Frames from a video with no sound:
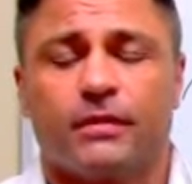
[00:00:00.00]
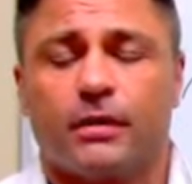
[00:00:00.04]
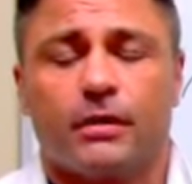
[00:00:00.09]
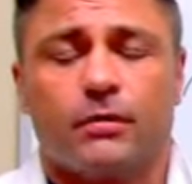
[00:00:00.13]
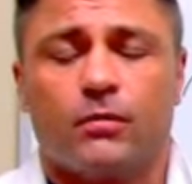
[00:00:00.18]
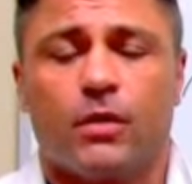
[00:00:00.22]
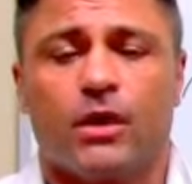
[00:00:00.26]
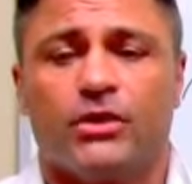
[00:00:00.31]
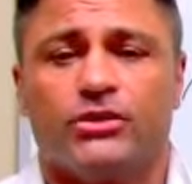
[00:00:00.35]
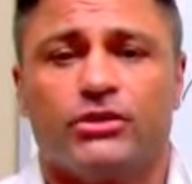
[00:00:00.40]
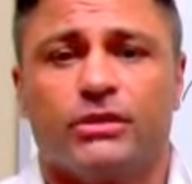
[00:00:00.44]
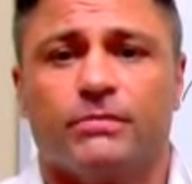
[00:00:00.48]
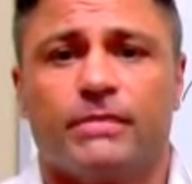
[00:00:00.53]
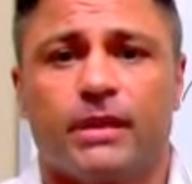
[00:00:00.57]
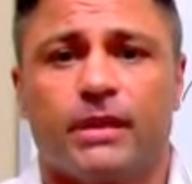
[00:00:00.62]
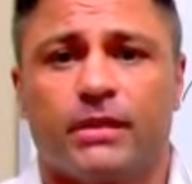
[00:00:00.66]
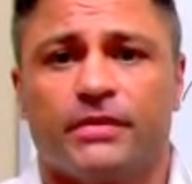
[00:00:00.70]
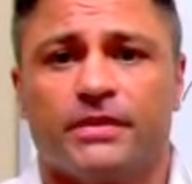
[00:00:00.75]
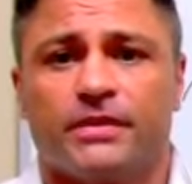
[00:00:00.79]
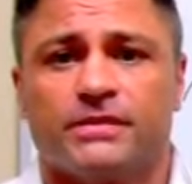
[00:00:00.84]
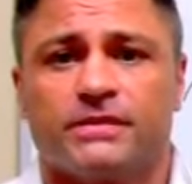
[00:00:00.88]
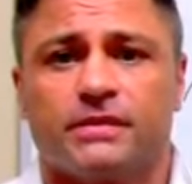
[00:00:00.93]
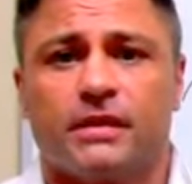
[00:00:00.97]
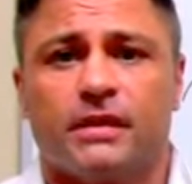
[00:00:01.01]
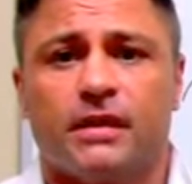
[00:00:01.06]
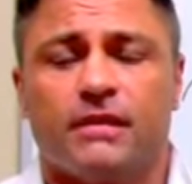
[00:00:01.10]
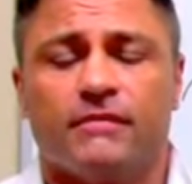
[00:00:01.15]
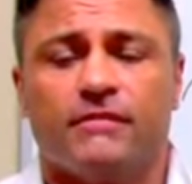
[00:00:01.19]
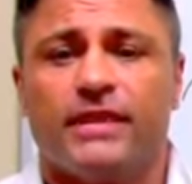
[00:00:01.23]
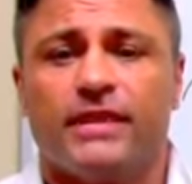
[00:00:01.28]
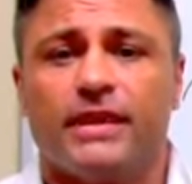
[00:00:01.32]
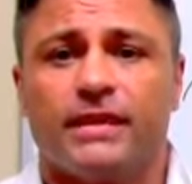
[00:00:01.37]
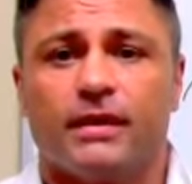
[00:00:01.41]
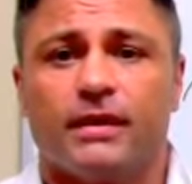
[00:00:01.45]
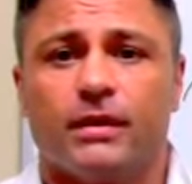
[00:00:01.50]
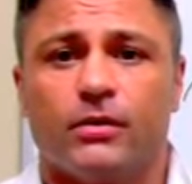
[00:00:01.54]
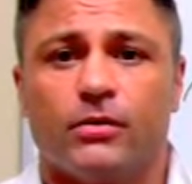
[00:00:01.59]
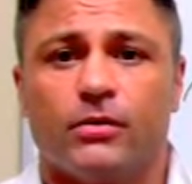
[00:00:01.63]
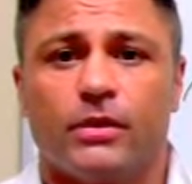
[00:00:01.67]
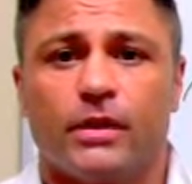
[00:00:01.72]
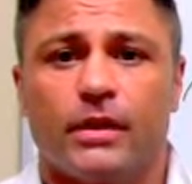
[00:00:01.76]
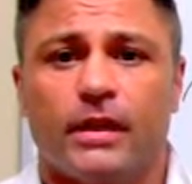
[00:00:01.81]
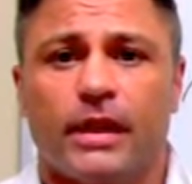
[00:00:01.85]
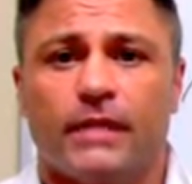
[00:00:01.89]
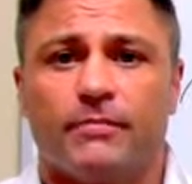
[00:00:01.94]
or watching me on this video